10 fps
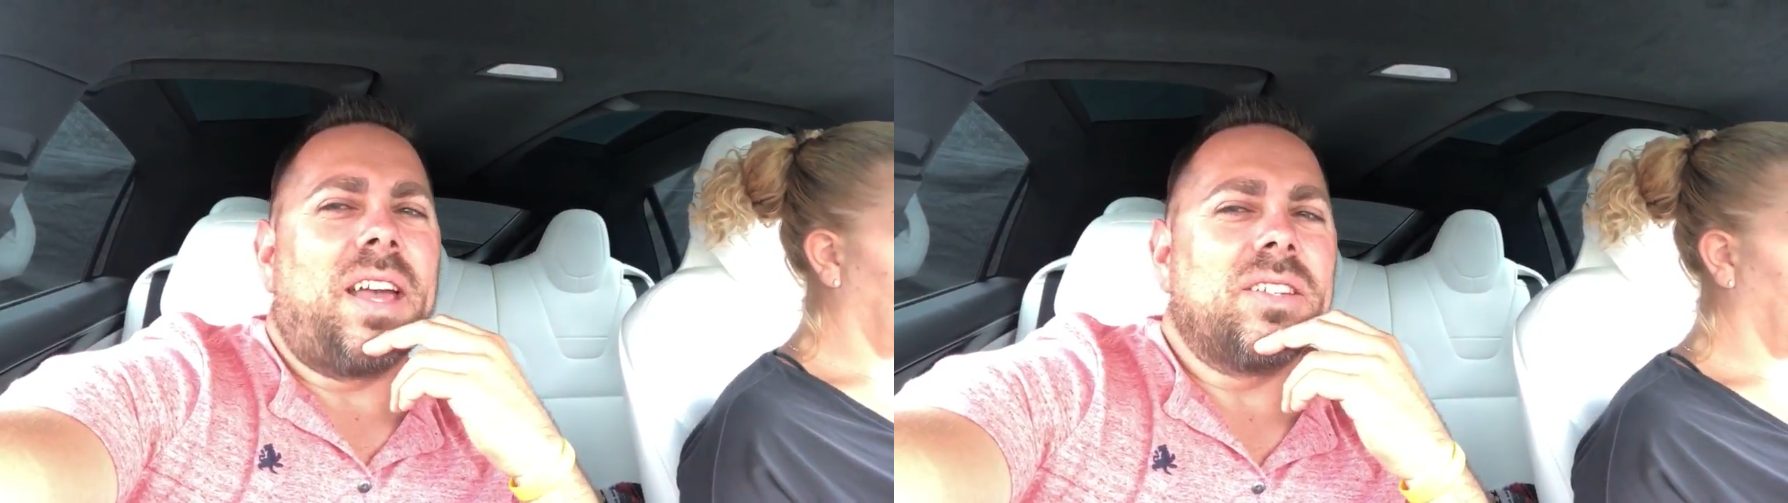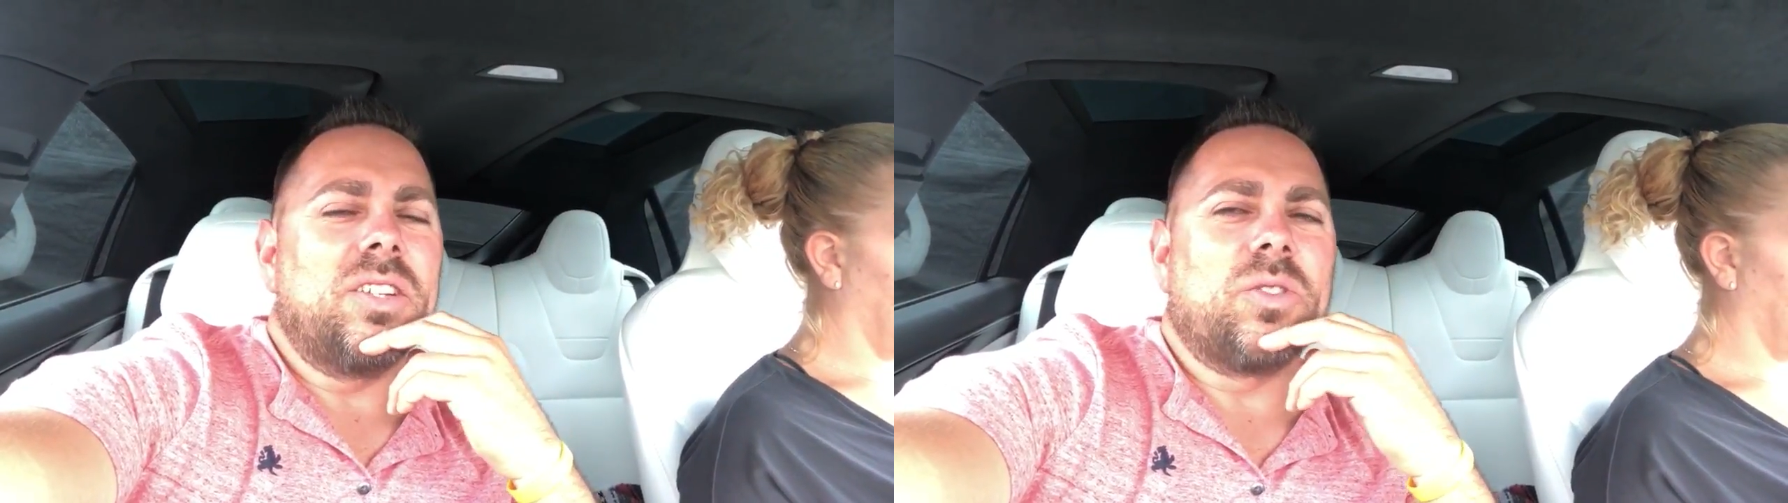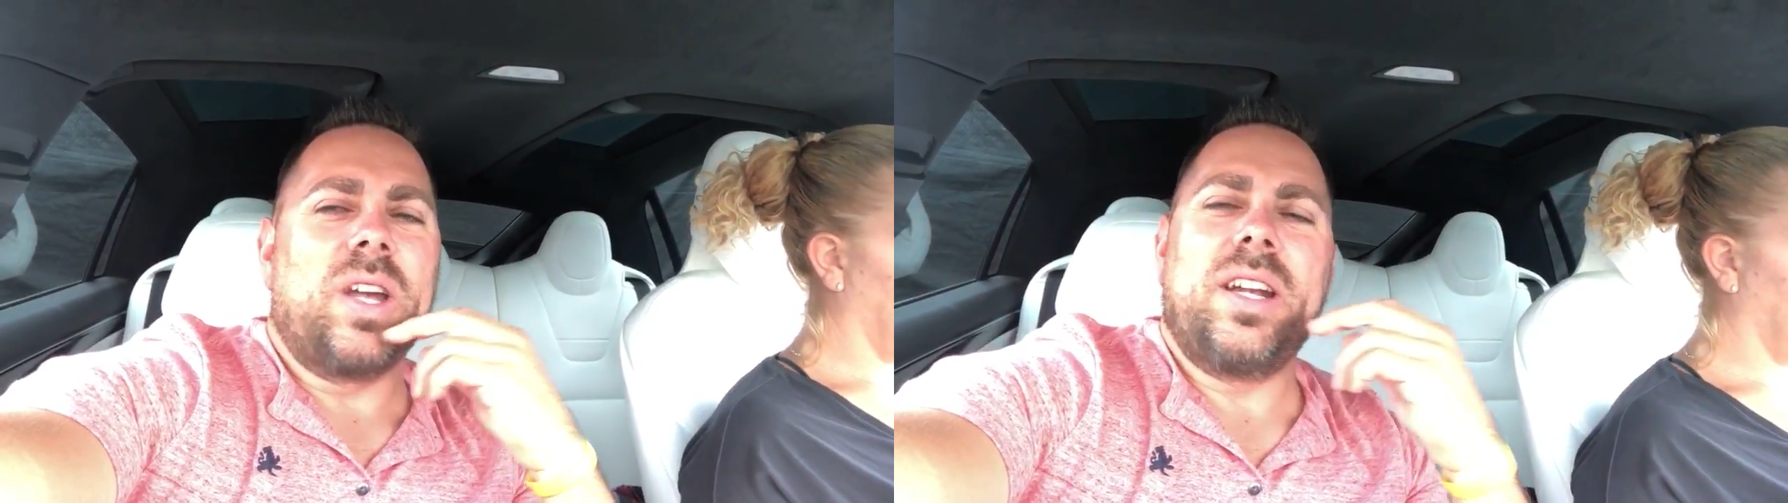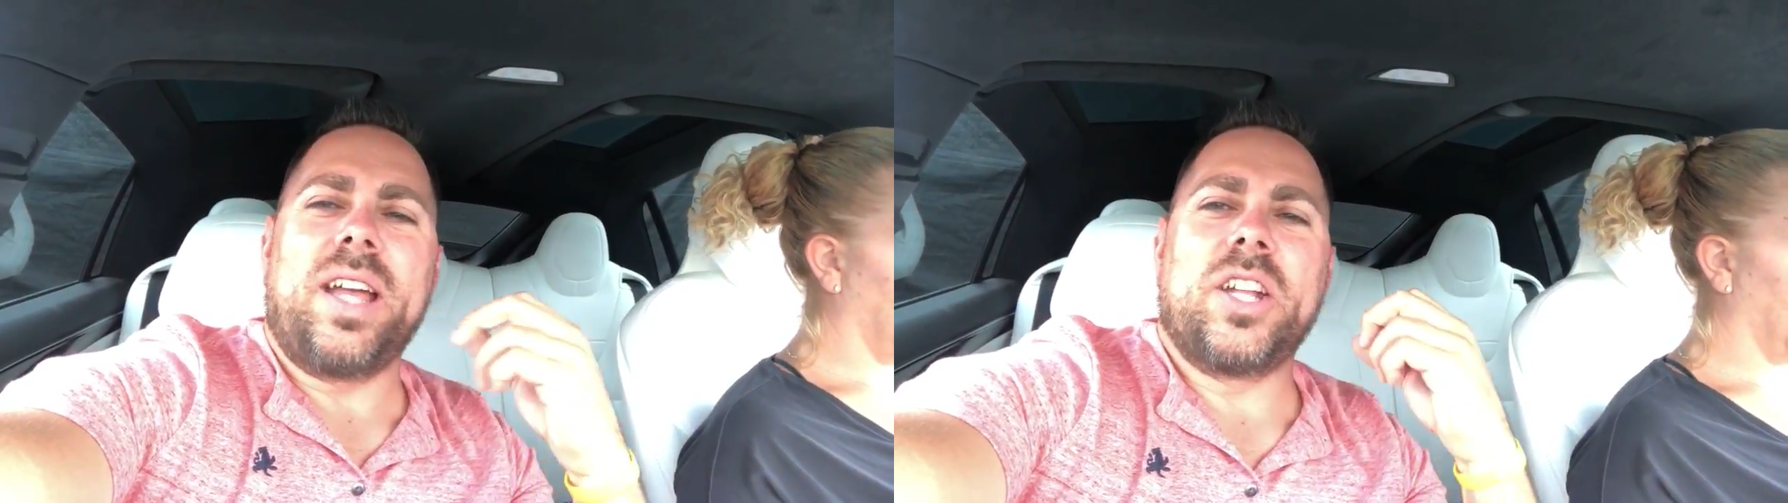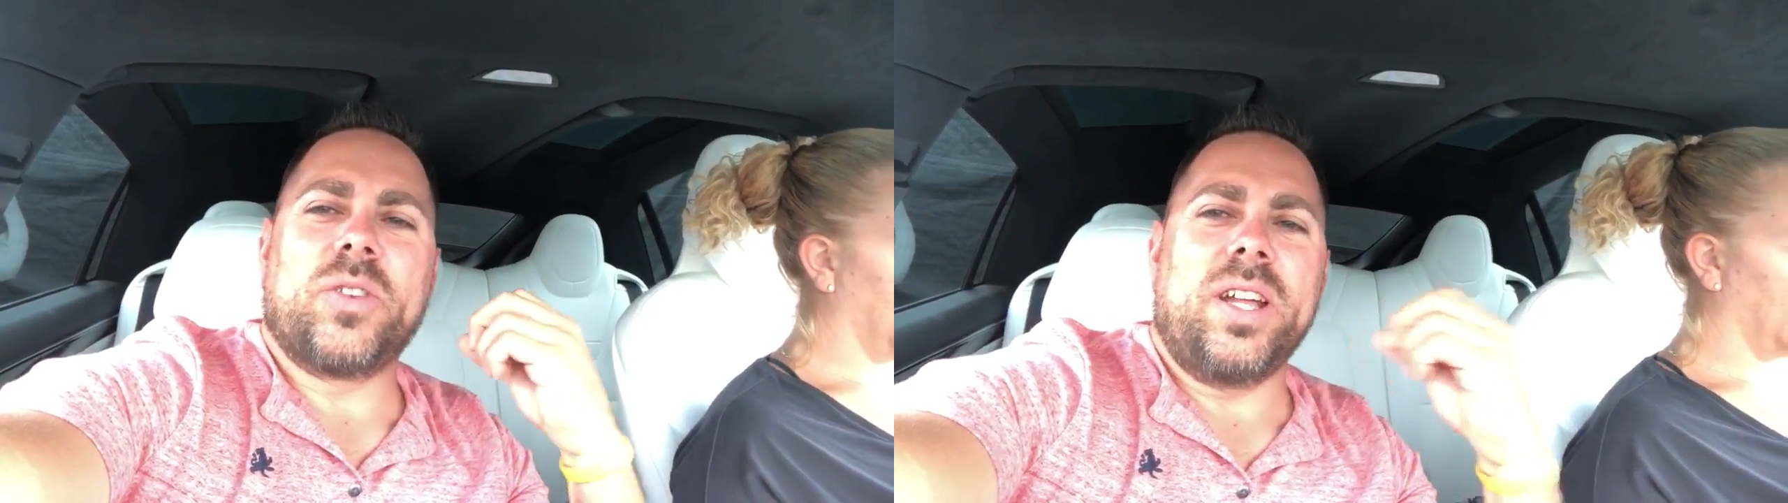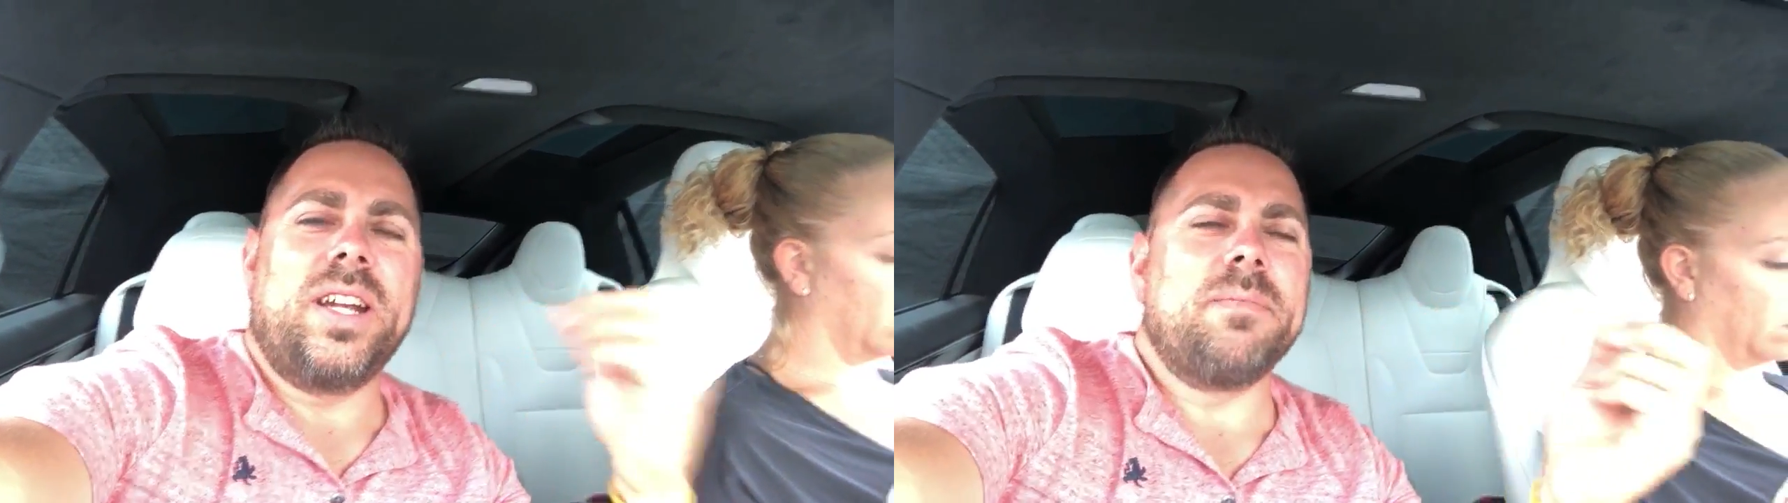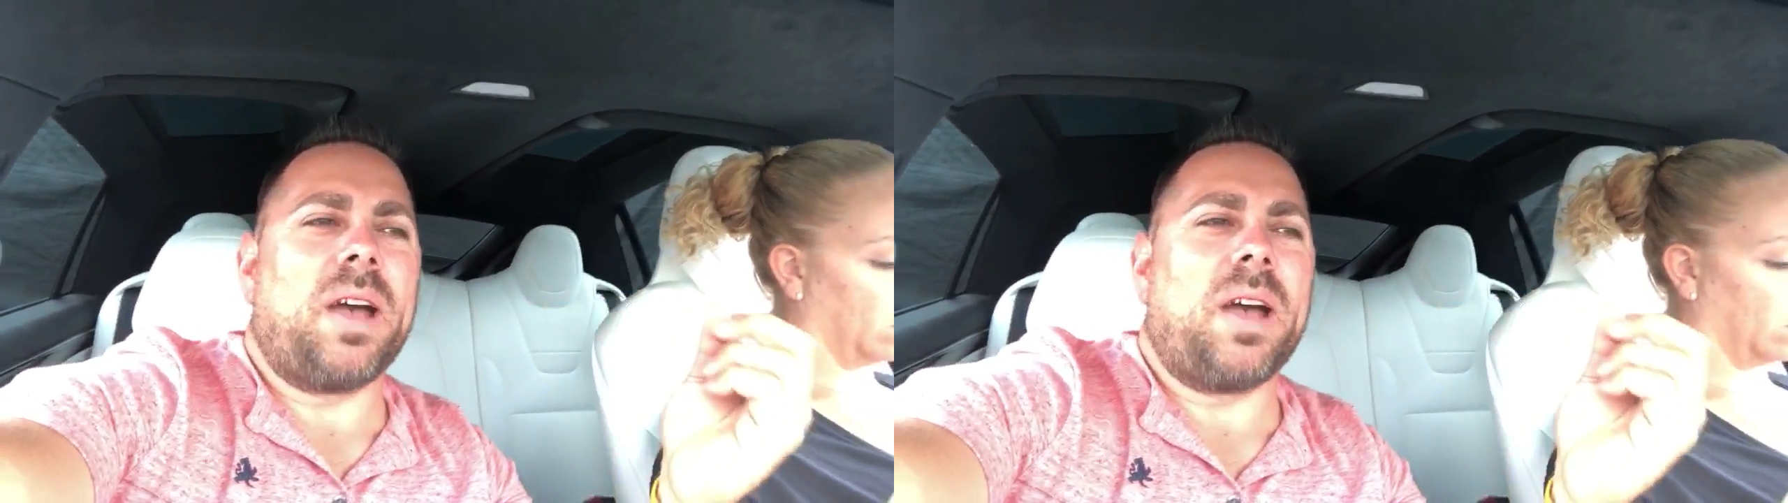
I traded in